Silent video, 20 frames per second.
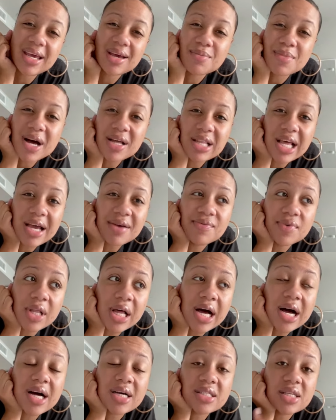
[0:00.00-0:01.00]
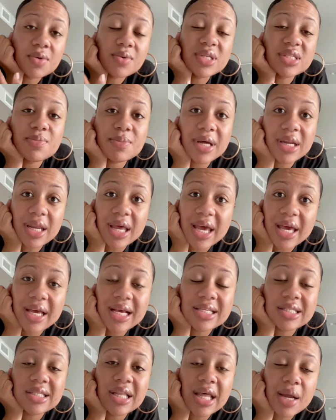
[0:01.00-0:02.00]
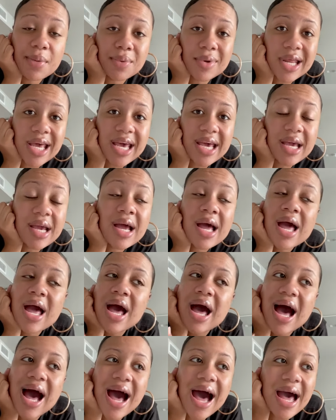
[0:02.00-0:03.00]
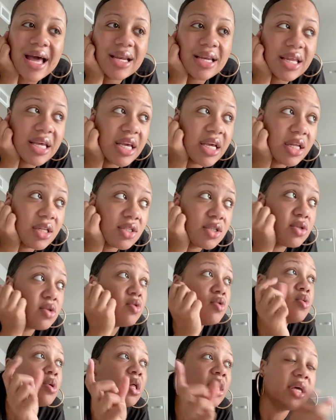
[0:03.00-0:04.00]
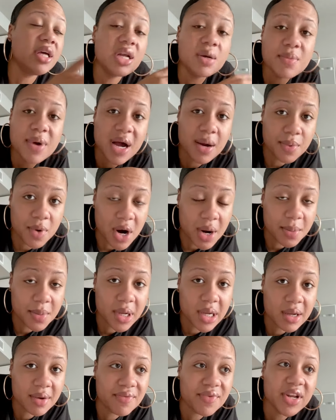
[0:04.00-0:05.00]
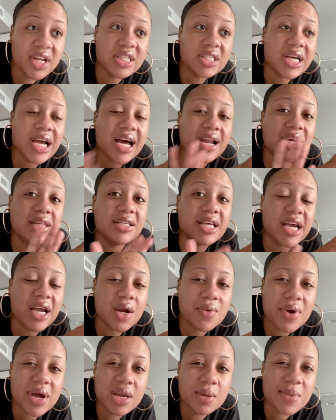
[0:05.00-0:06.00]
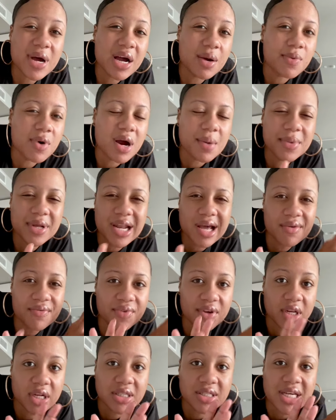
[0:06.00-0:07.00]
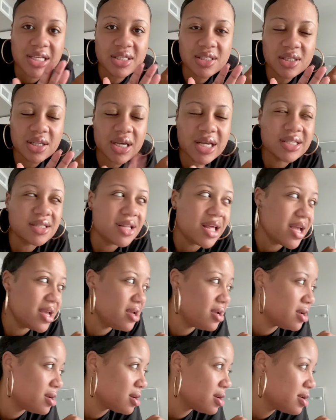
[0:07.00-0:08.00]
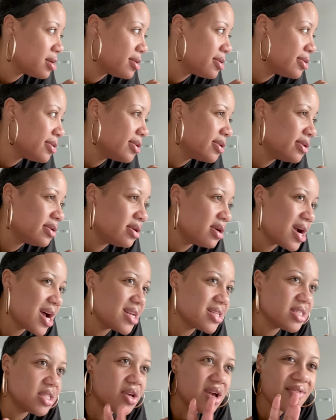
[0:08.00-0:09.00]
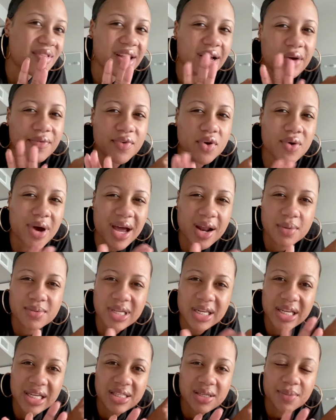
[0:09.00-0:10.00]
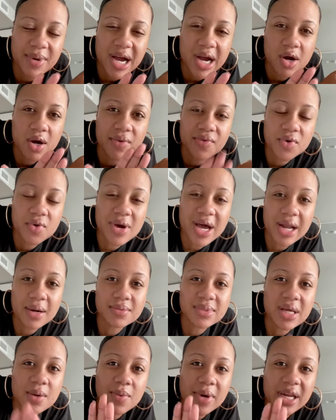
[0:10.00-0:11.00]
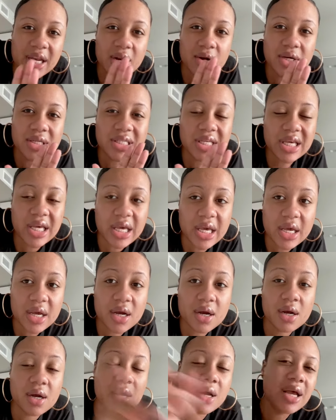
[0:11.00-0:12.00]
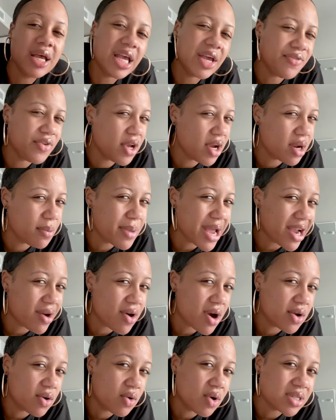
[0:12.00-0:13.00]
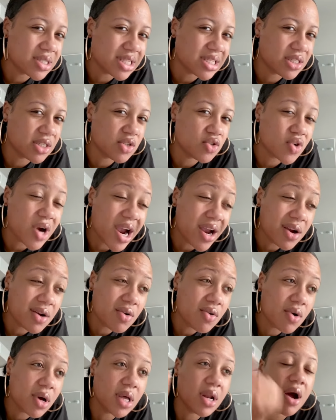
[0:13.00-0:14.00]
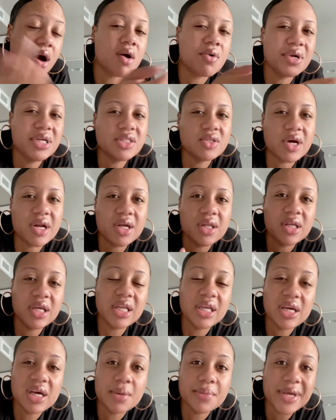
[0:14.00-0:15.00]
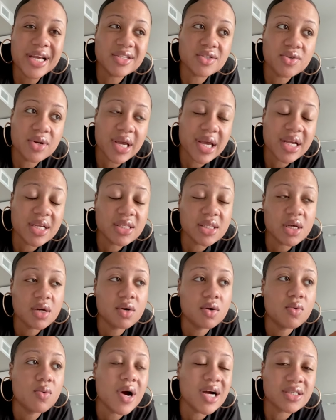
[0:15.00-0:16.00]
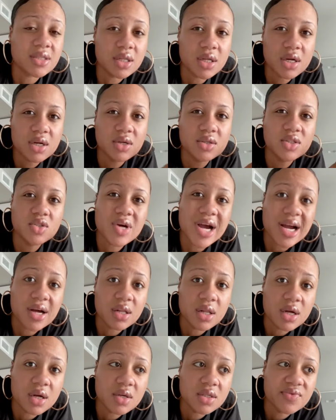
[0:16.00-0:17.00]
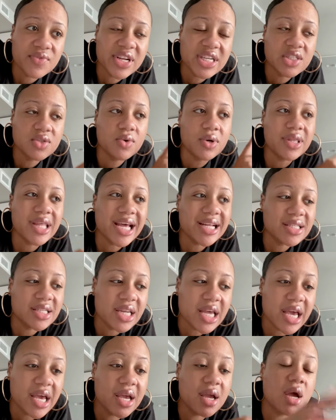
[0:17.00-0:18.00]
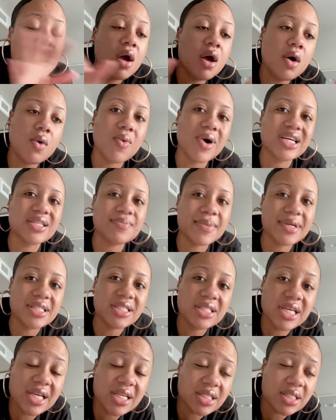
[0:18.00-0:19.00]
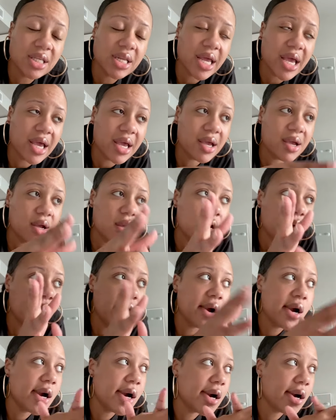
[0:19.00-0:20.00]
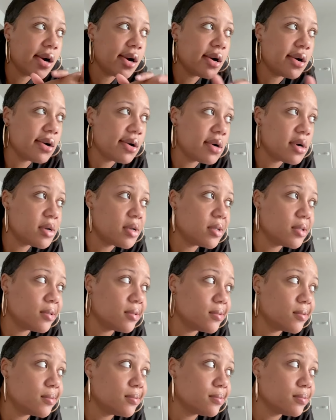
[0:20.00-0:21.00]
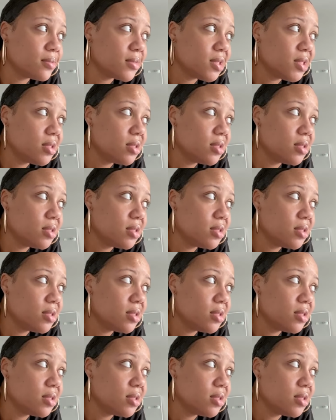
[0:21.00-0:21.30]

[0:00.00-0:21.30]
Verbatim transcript: in my life vlog so it's monday it's labor day i need to clean up my apartment finish kind of decorating my apartment not finish it's like i still have like a few items i need to buy or a few items i'm waiting on to get here if you hear background noise it's the dryer going i already started cleaning up yesterday so wash clothes dry clothes finish doing that today wash my sheets today um